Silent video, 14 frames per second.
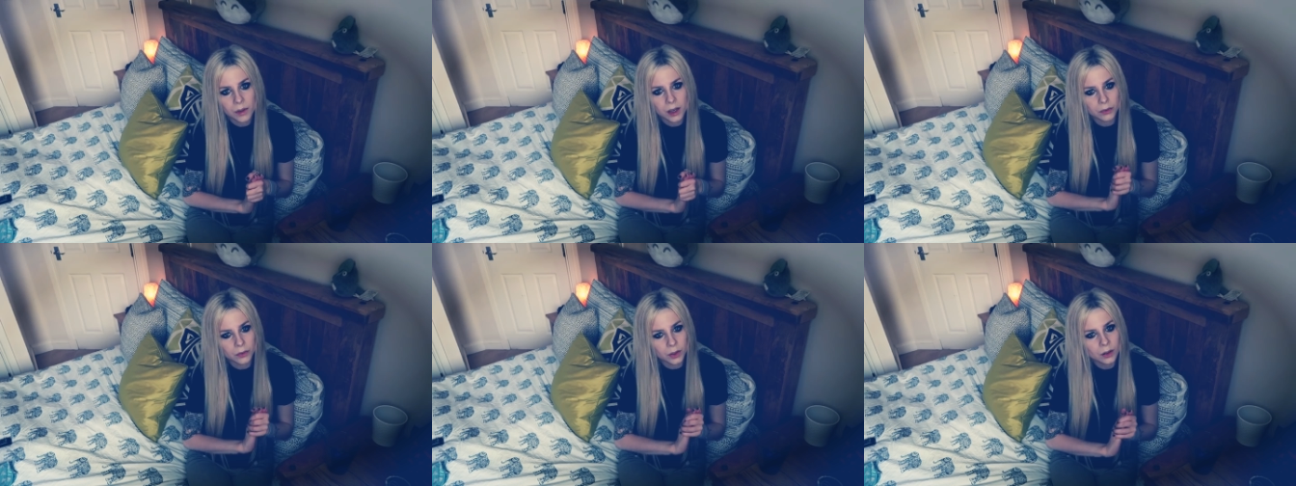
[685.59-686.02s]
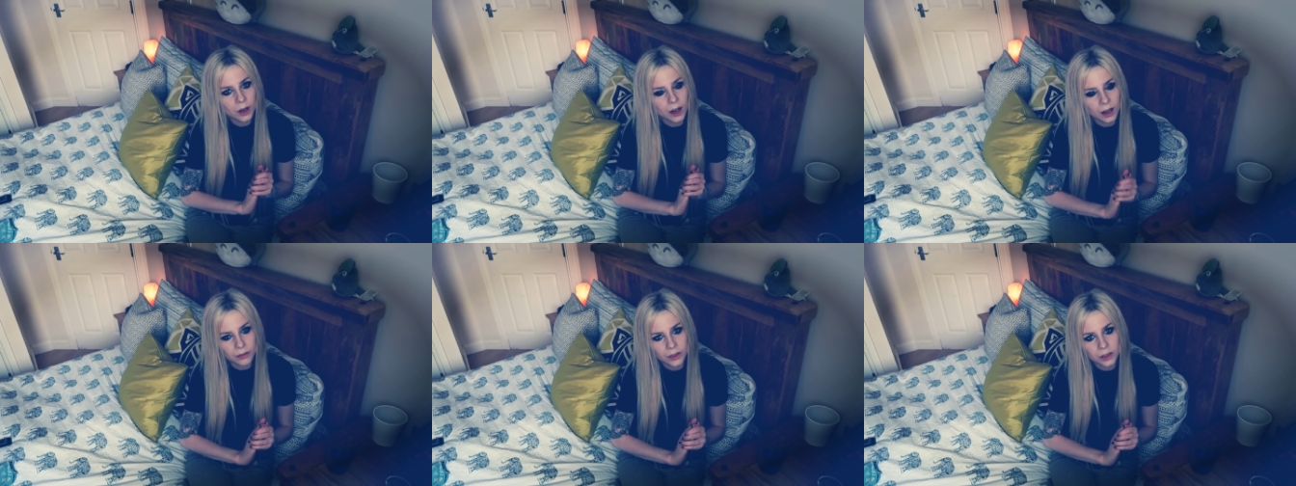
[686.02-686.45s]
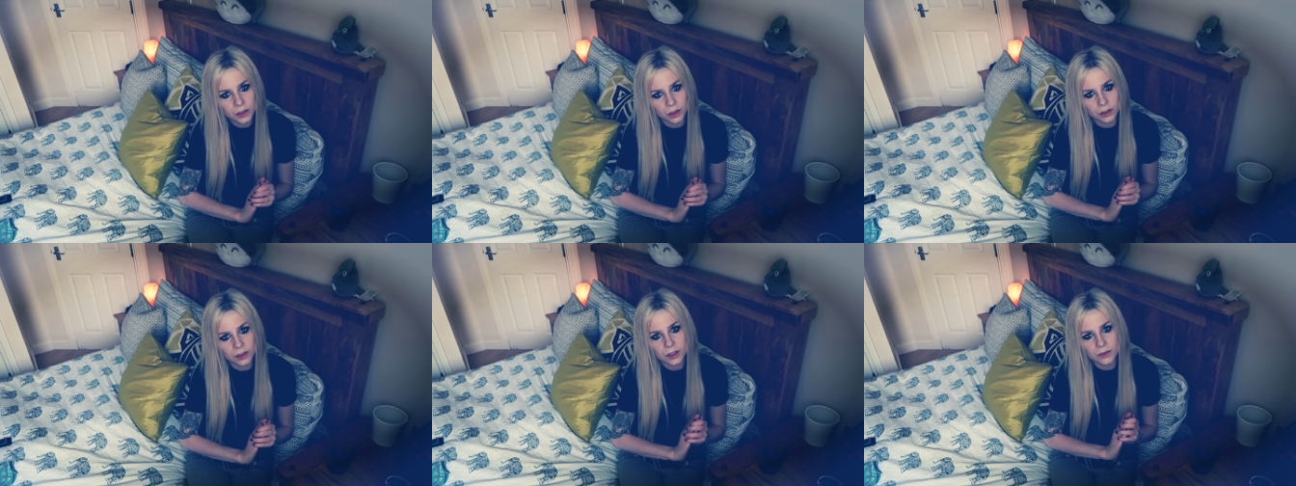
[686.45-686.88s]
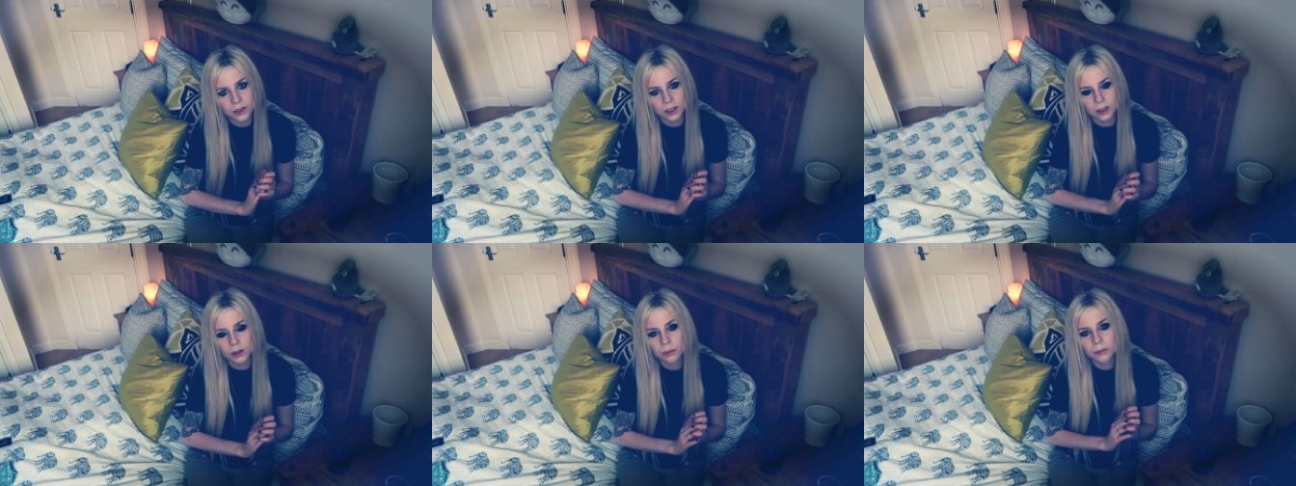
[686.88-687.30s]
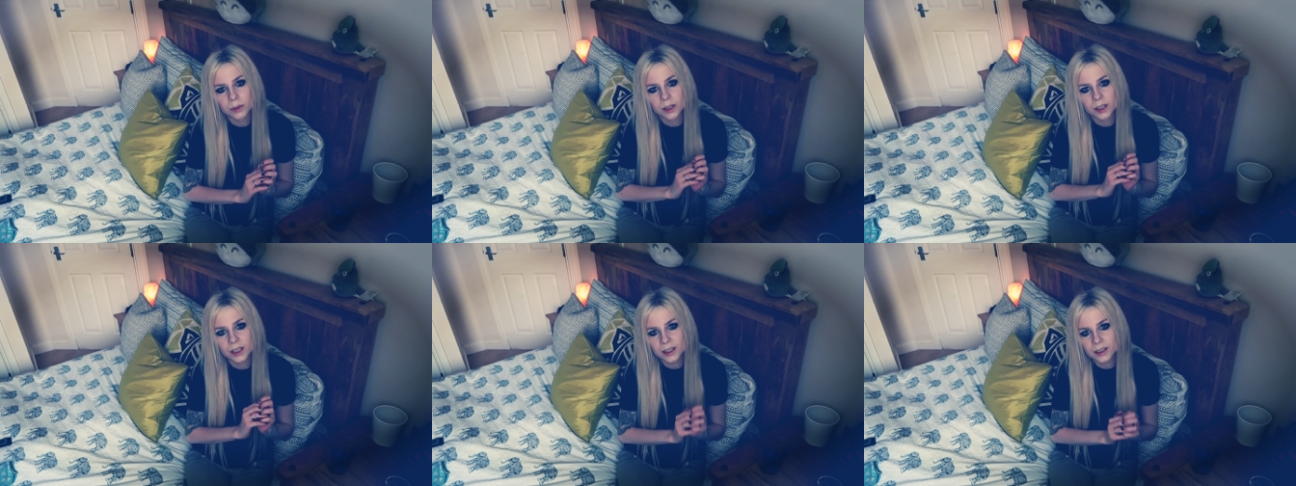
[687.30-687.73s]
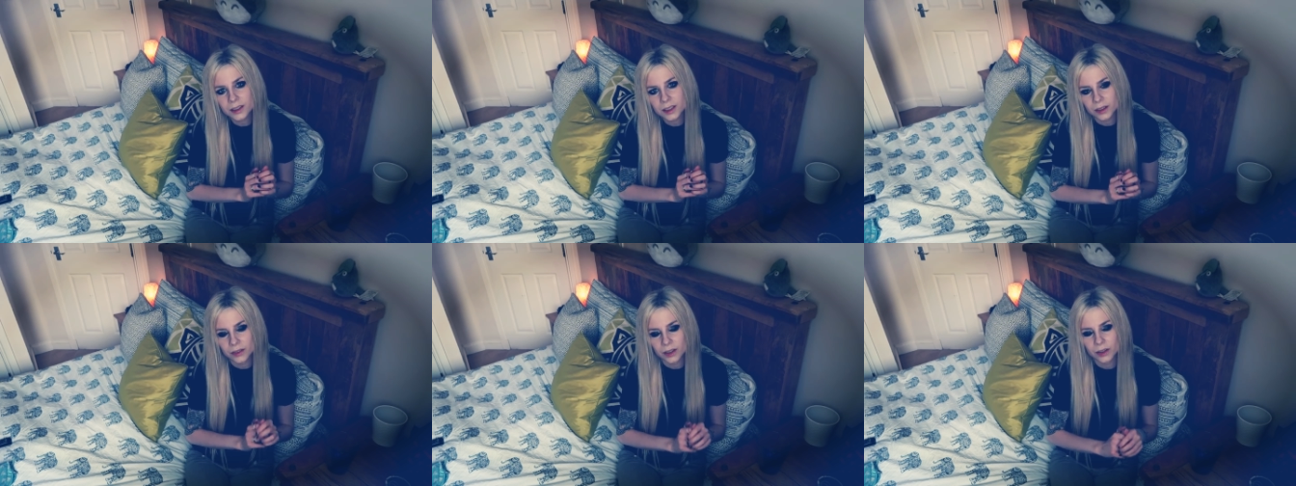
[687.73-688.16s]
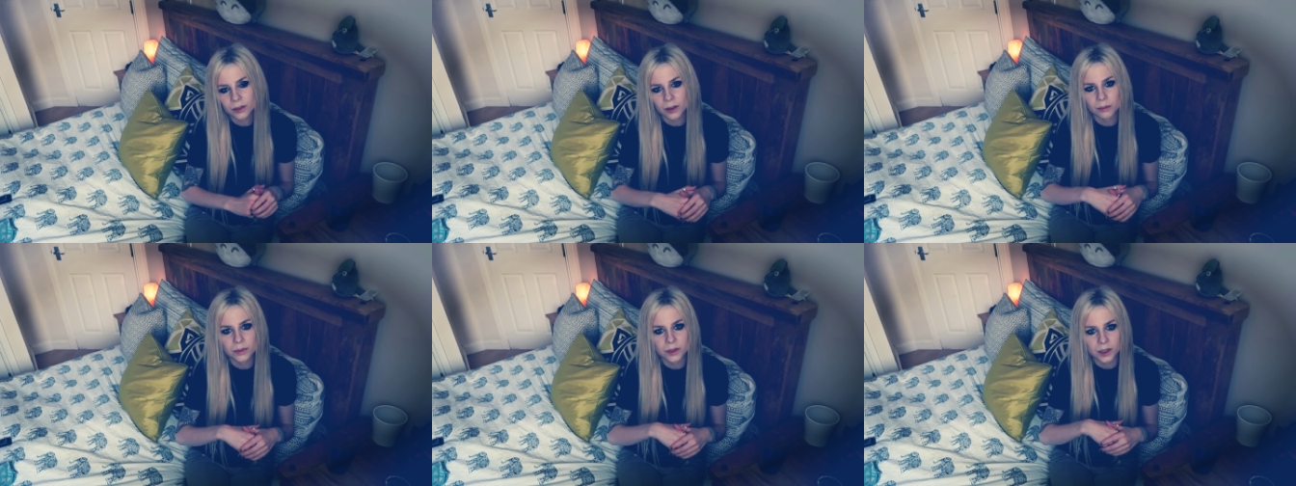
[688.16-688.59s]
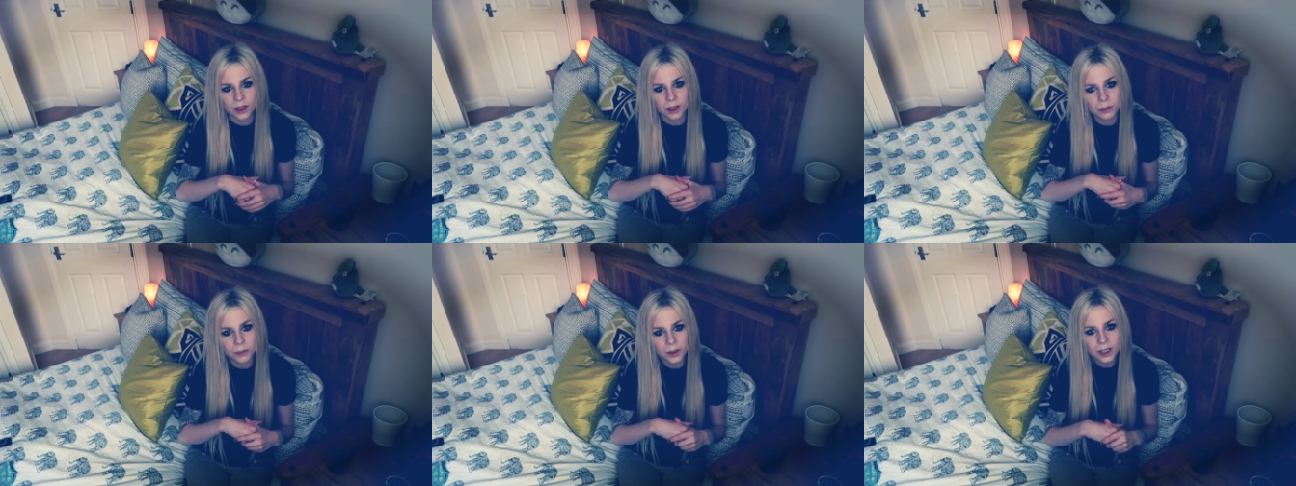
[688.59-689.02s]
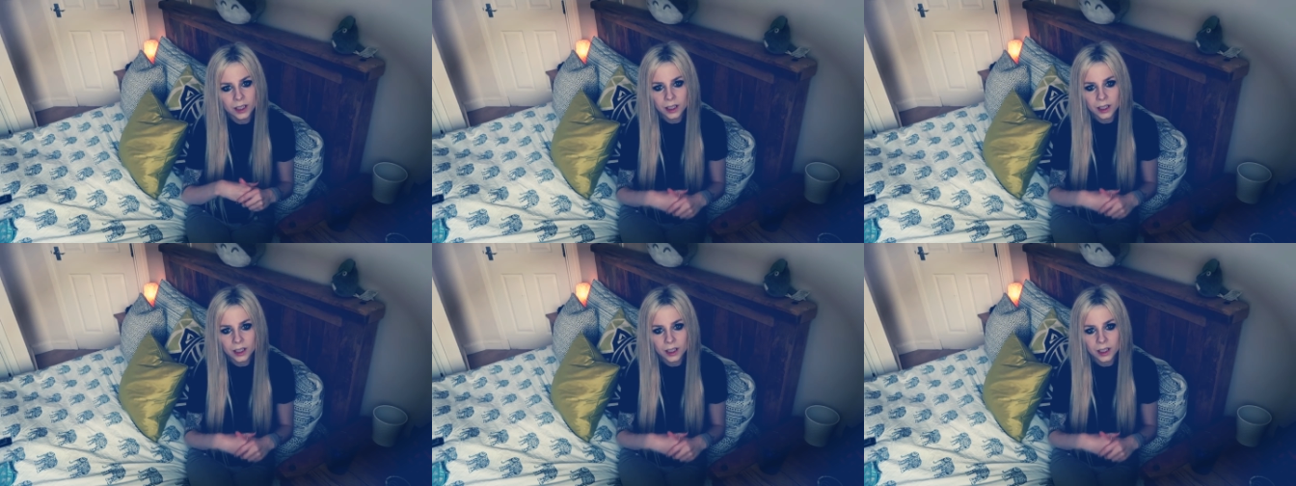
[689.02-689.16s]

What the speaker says: If you have enjoyed this video, please give it a thumbs up.